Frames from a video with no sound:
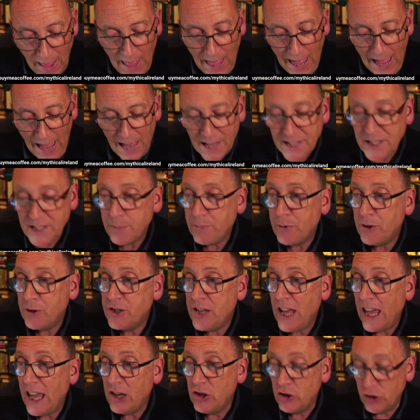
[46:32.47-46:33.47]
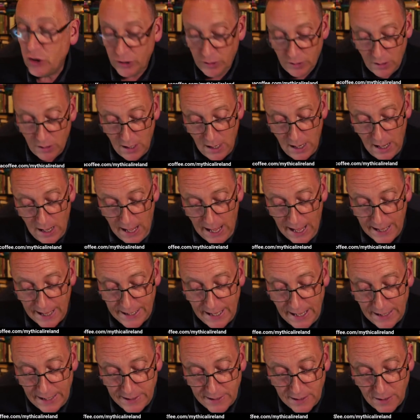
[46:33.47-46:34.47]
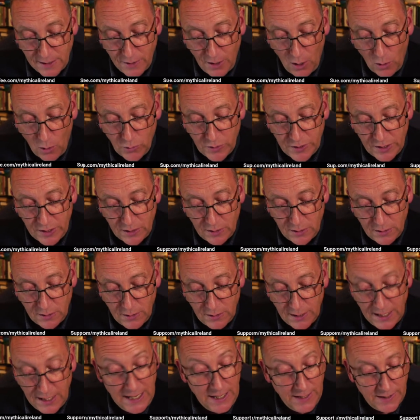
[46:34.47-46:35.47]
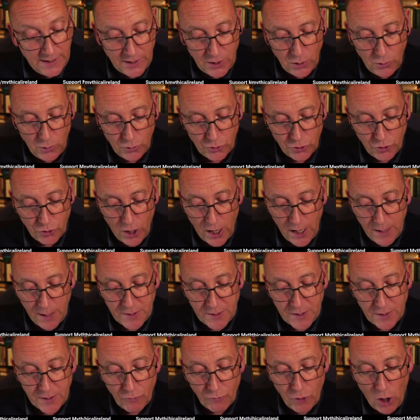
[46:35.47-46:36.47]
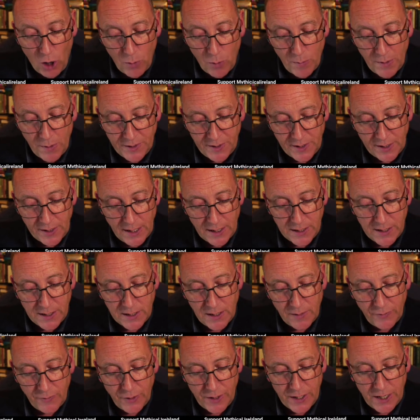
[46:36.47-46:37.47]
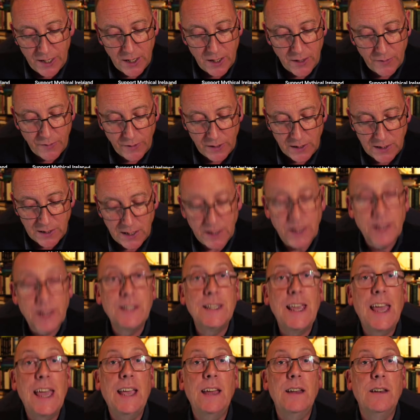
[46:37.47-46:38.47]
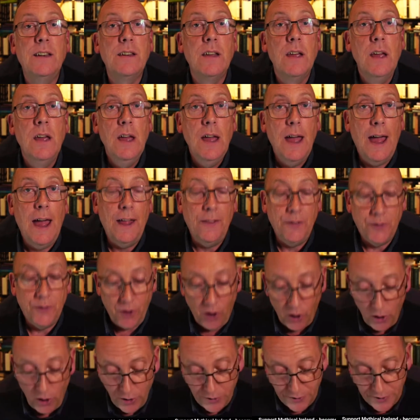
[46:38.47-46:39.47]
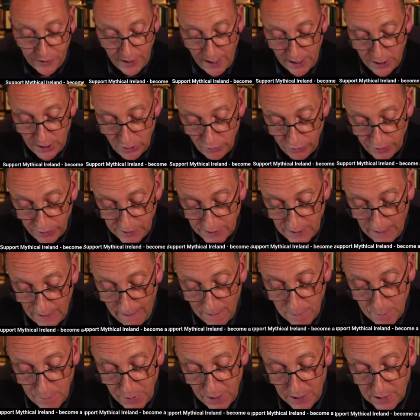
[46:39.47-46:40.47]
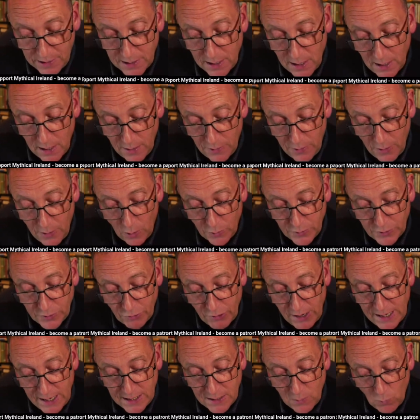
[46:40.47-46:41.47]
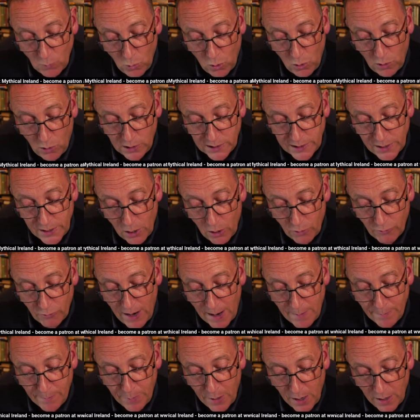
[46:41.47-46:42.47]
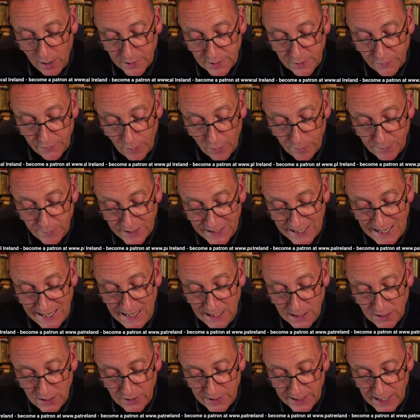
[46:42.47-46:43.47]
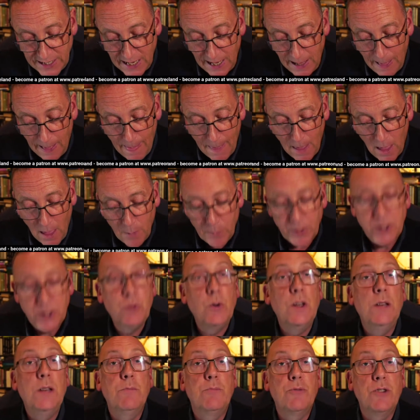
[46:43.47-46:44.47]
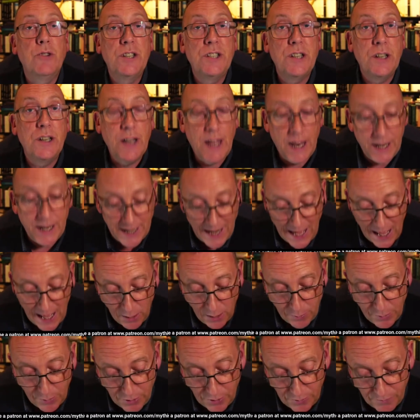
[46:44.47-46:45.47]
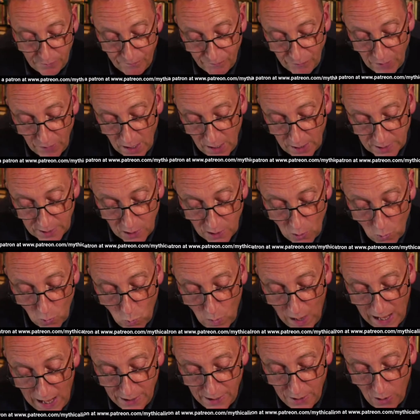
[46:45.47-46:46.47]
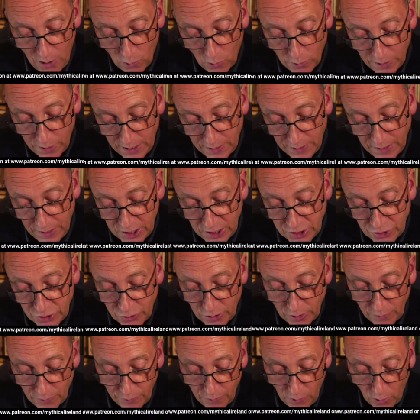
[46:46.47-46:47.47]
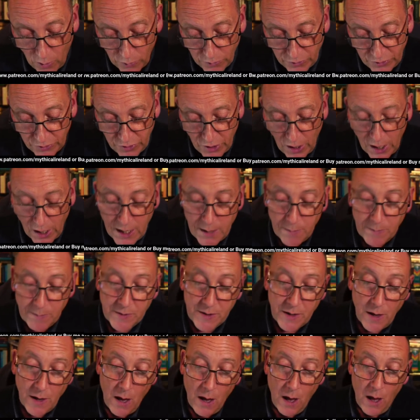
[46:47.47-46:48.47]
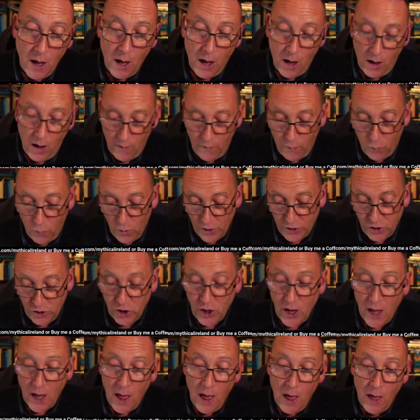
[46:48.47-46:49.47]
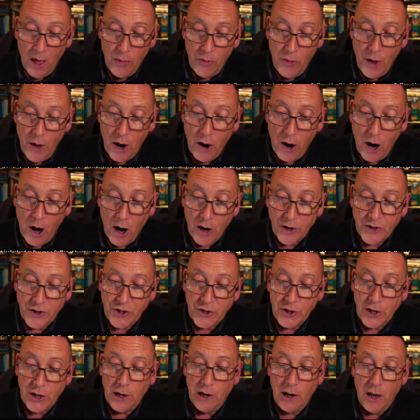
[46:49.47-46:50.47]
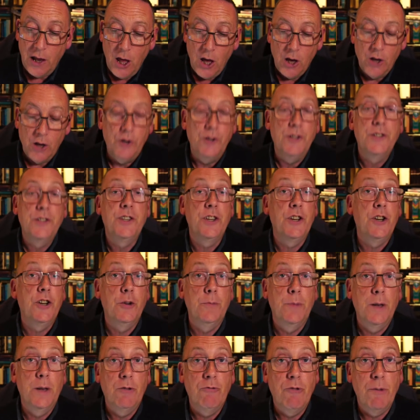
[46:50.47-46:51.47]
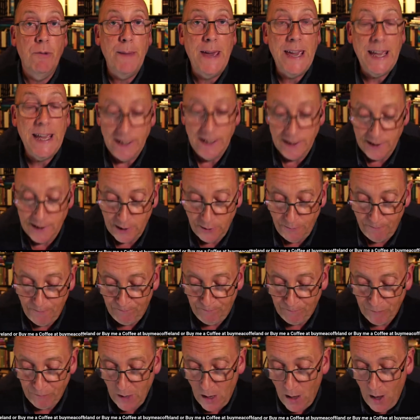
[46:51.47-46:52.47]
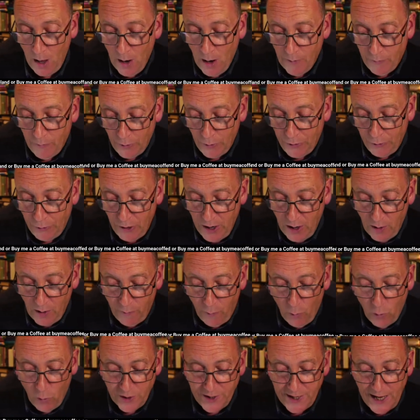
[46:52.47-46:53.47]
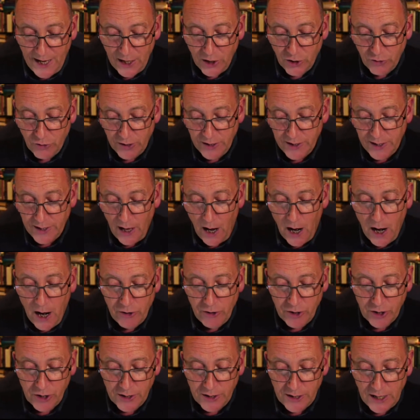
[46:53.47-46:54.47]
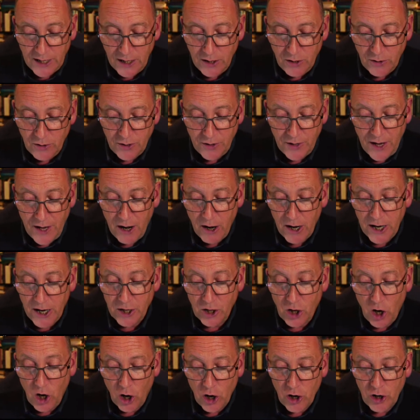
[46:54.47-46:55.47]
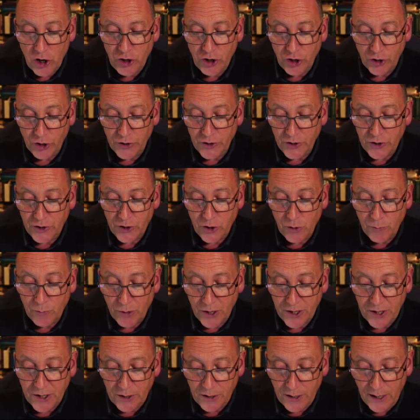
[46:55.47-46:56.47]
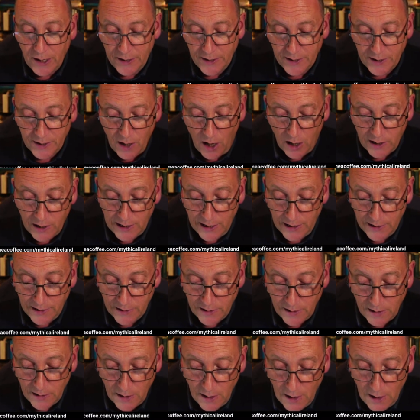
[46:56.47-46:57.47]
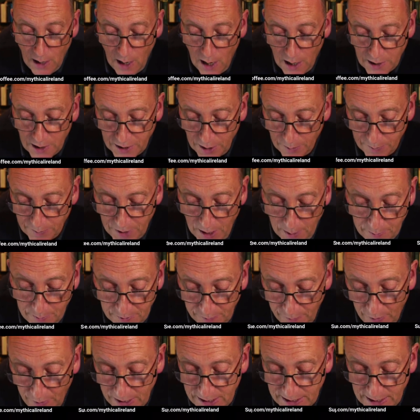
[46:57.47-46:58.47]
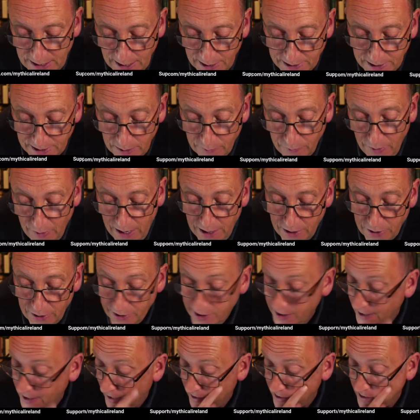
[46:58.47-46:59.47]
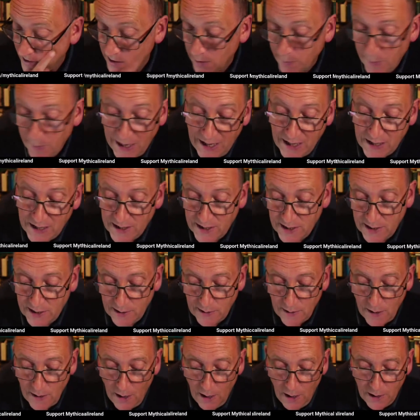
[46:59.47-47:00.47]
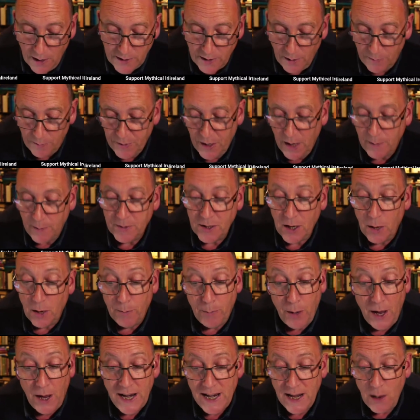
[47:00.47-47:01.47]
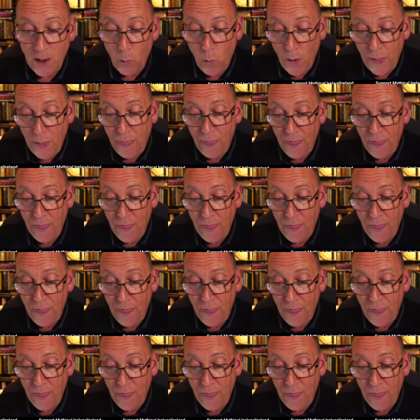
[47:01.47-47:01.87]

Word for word: As a protection against those these two tribes, the Romans at different intervals in the second and third centuries, built those great walls or ramparts from sea to sea between Britain and Alban, so well known in the history of those times, of which there are still considerable remains. For three or four centuries, the Irish continued their incursions to Britain and Scotland, sometimes fighting as invaders against the Picts, sometimes combining with